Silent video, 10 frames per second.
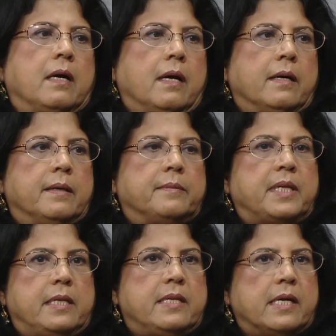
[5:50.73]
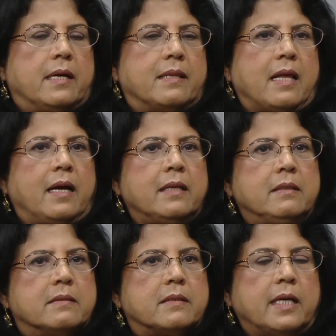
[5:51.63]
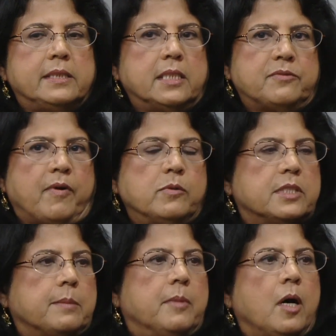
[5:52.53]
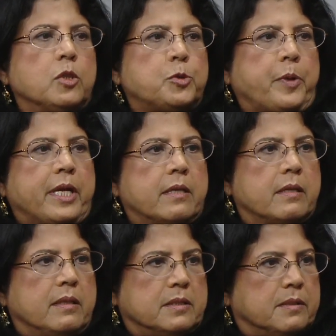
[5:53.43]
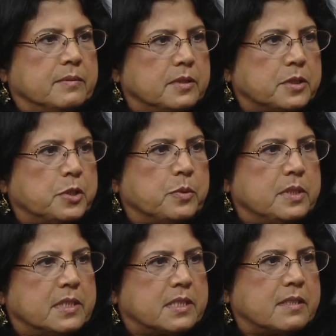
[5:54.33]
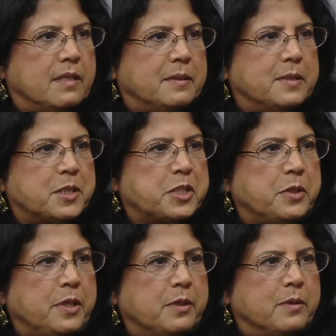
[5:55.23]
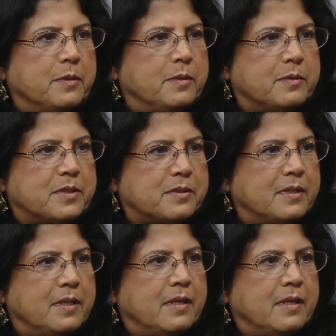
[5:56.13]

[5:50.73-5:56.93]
in India, and that I just found some house paint in the students' studios